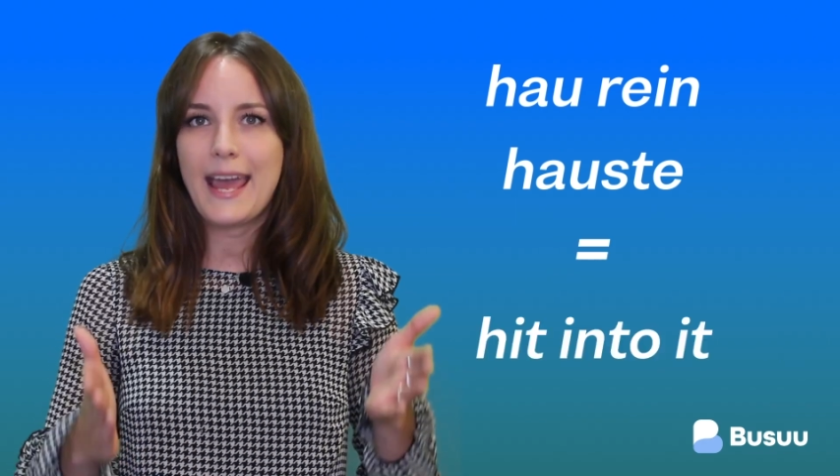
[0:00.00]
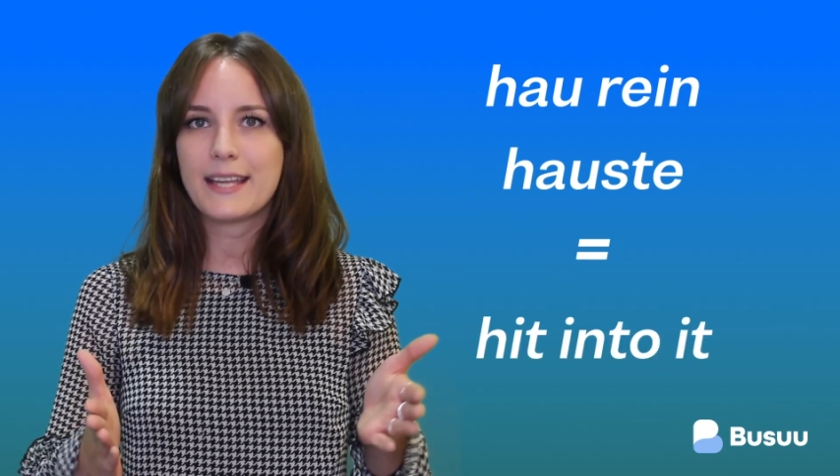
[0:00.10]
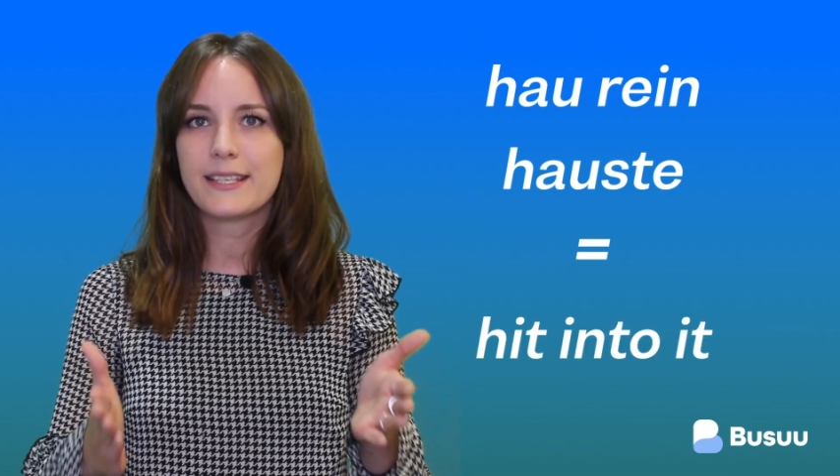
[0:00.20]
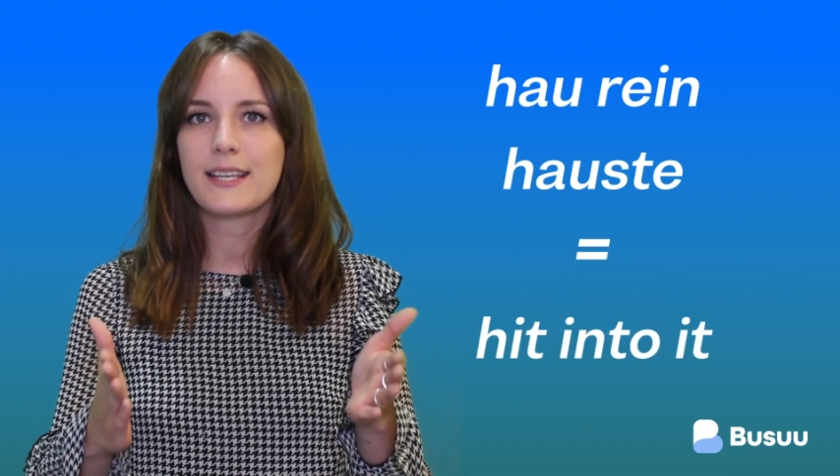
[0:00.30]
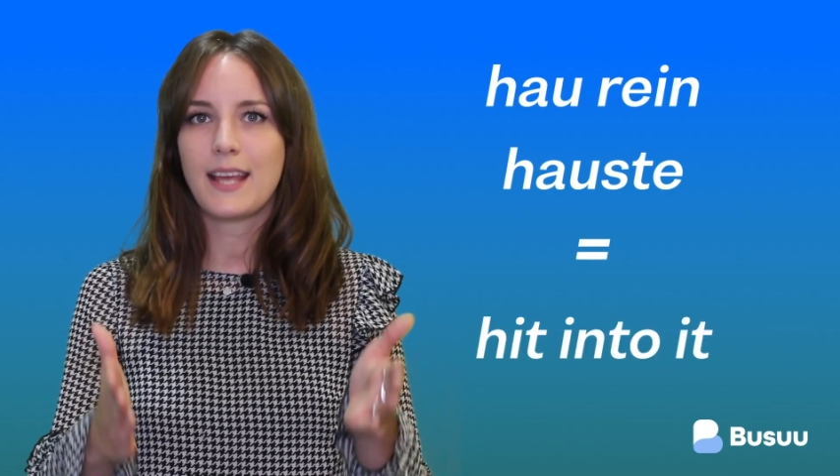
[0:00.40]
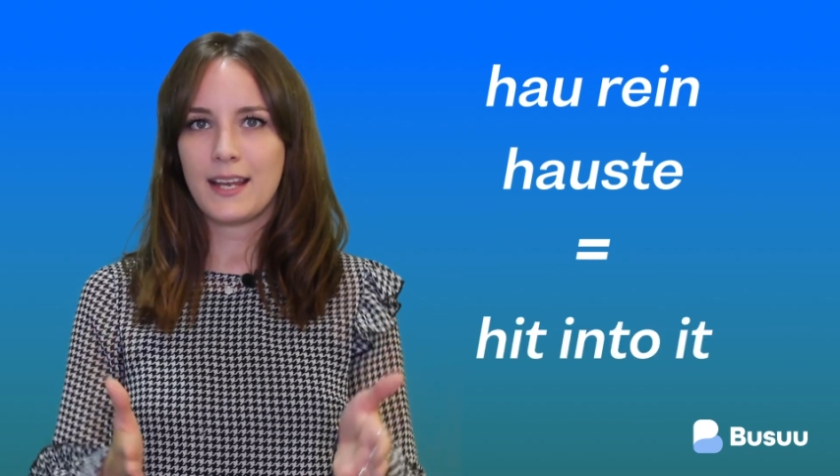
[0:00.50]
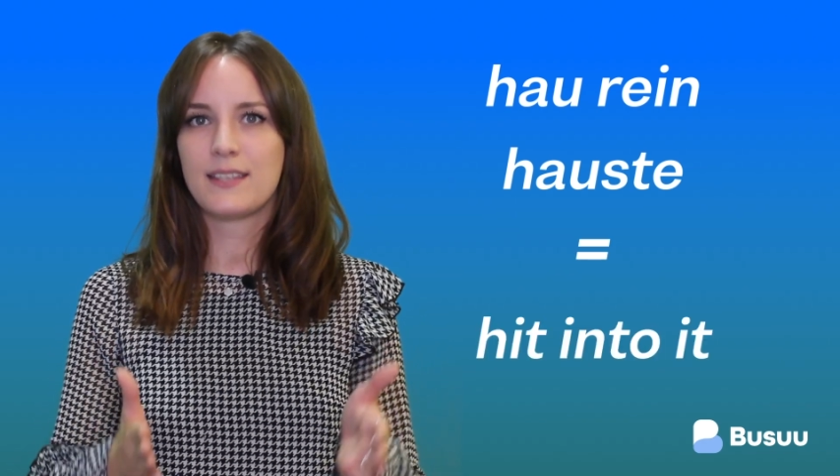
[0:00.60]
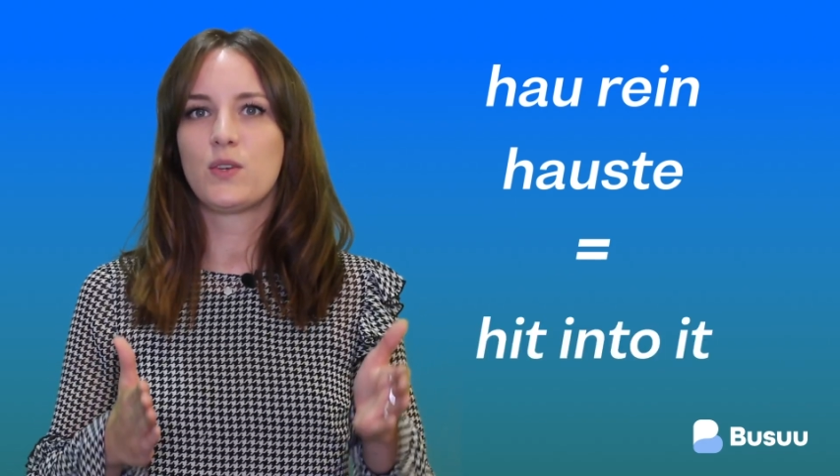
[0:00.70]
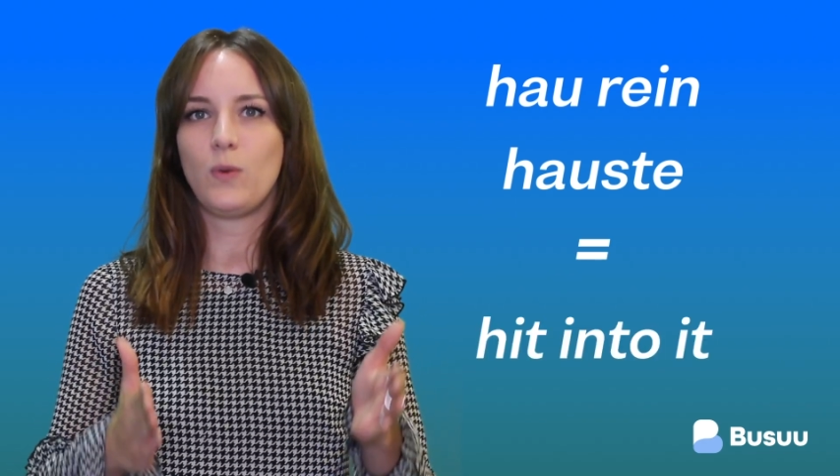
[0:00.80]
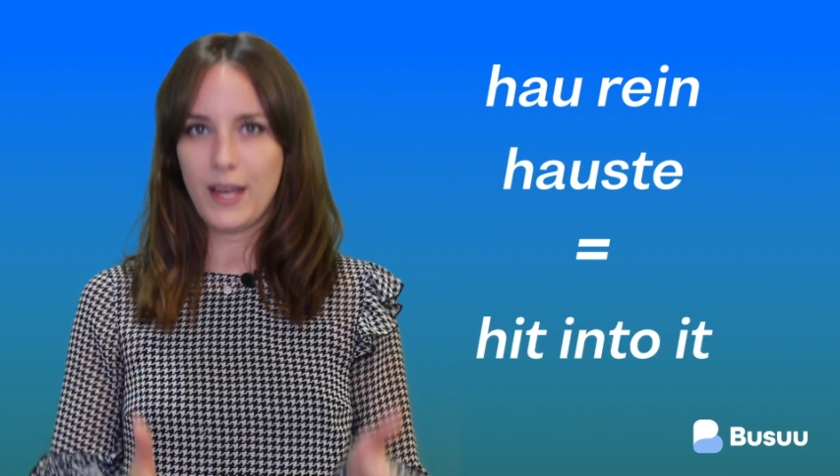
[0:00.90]
hit
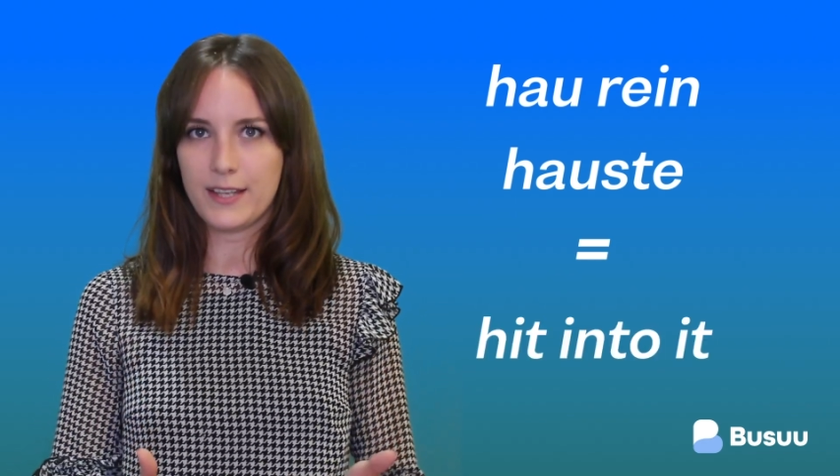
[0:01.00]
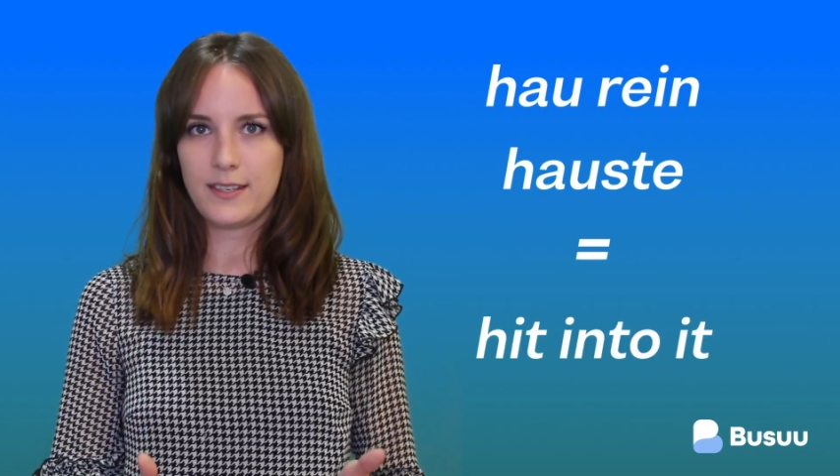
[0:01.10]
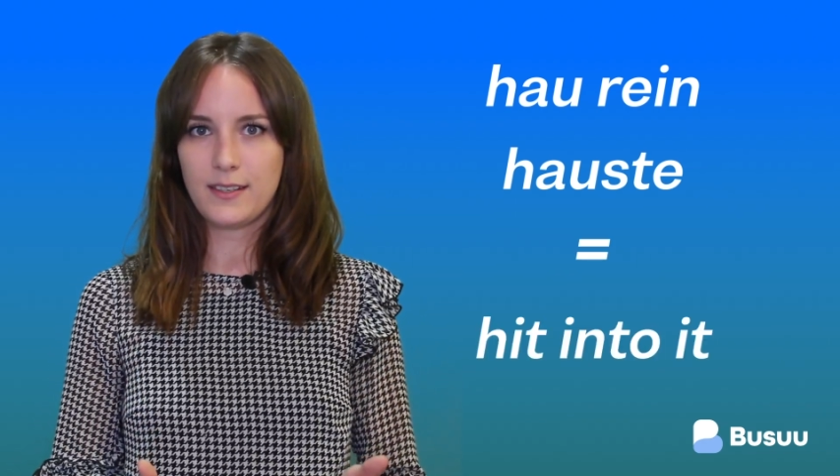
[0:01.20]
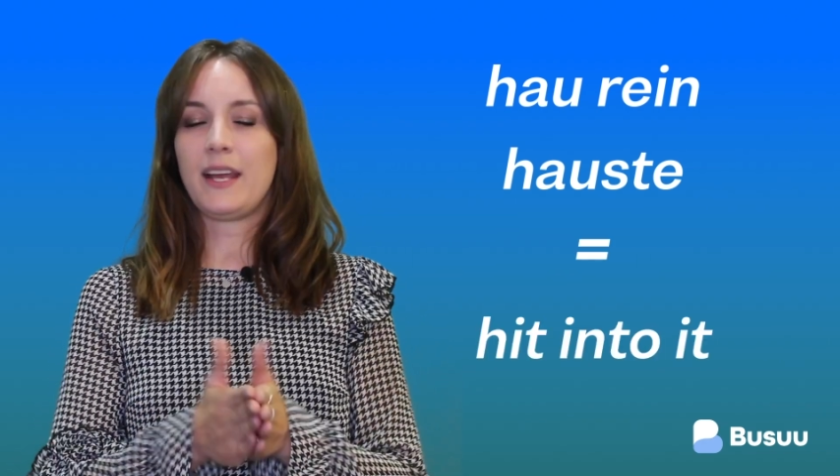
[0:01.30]
into it.